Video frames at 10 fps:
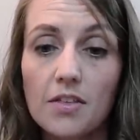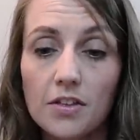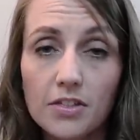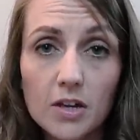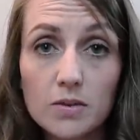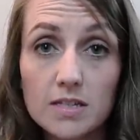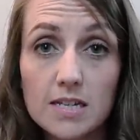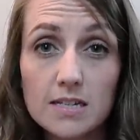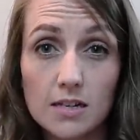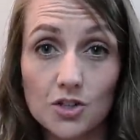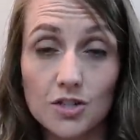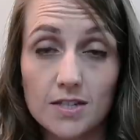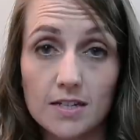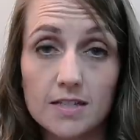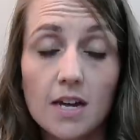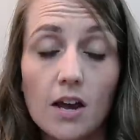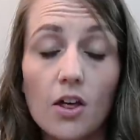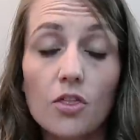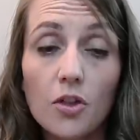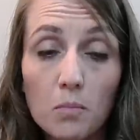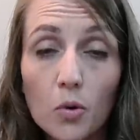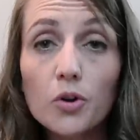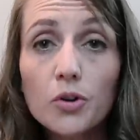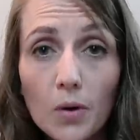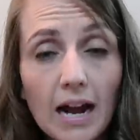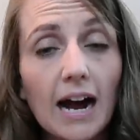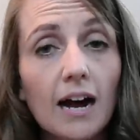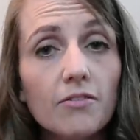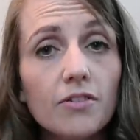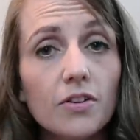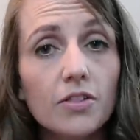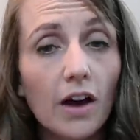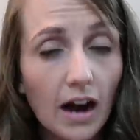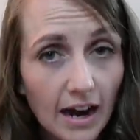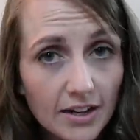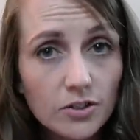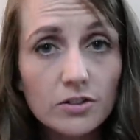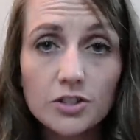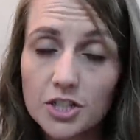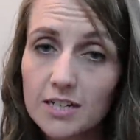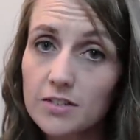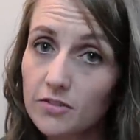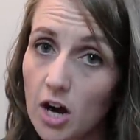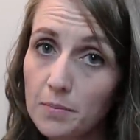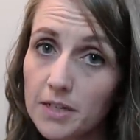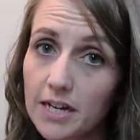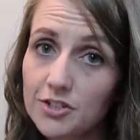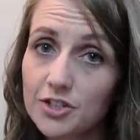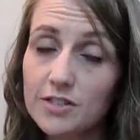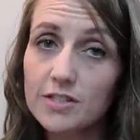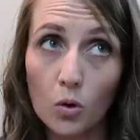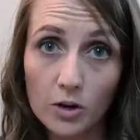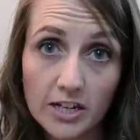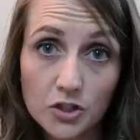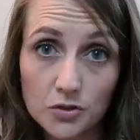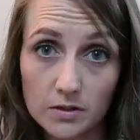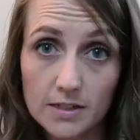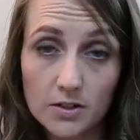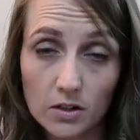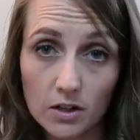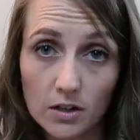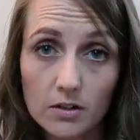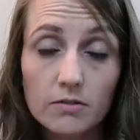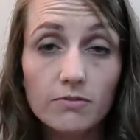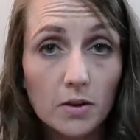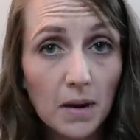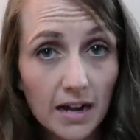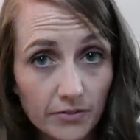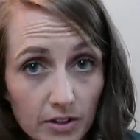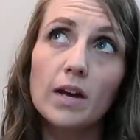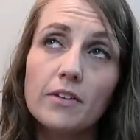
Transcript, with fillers: The thing with C-sections is the more you have, the higher the chance of complications or injuries are from having.